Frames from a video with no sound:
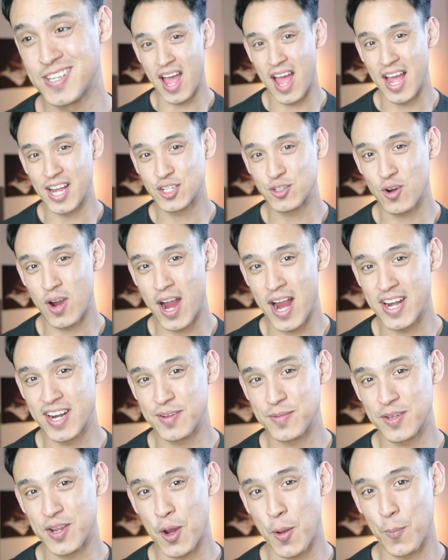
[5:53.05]
I try to,
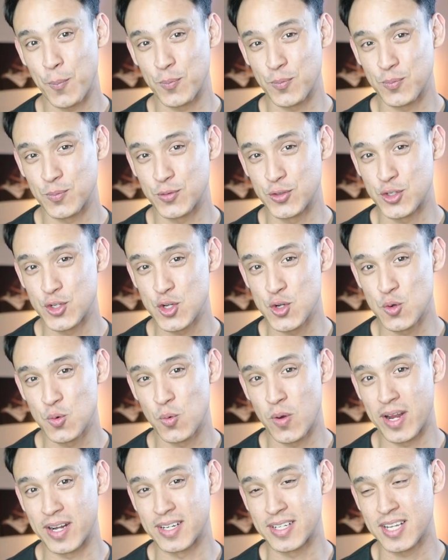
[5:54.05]
you know, do
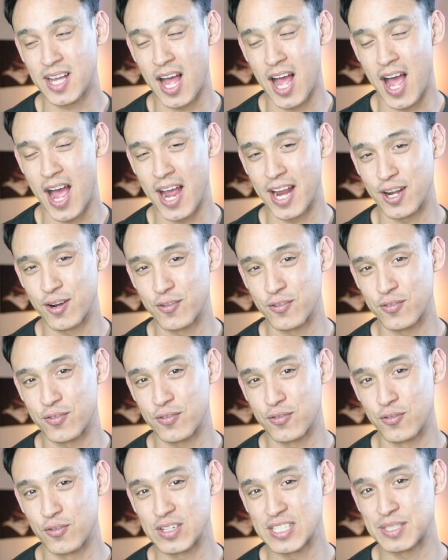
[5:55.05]
what kind of
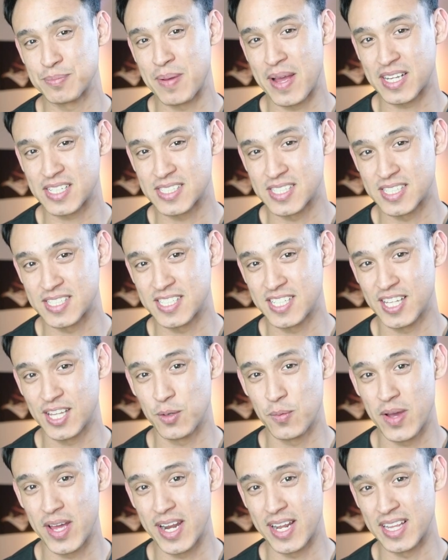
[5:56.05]
respects the
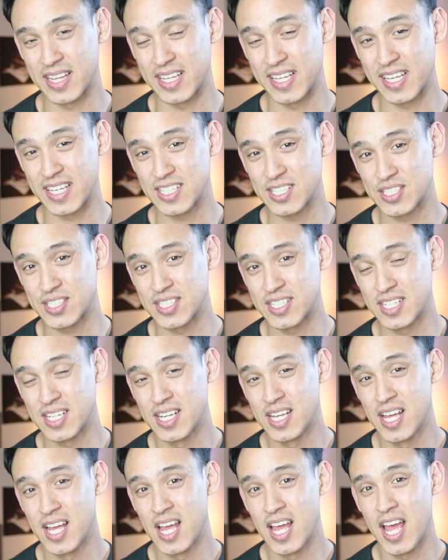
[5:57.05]
silhouette at least,
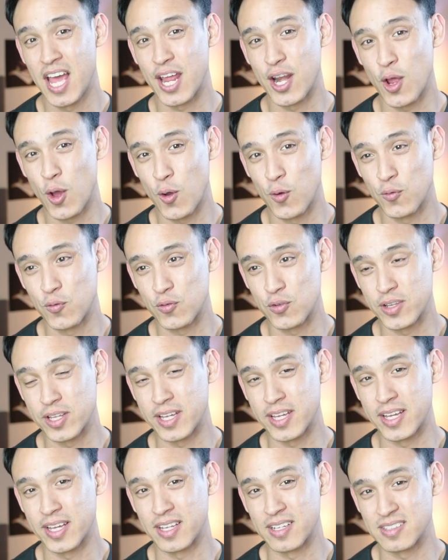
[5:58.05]
and hopefully
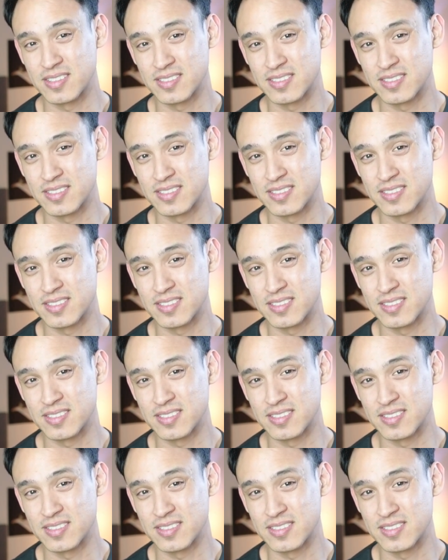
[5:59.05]
it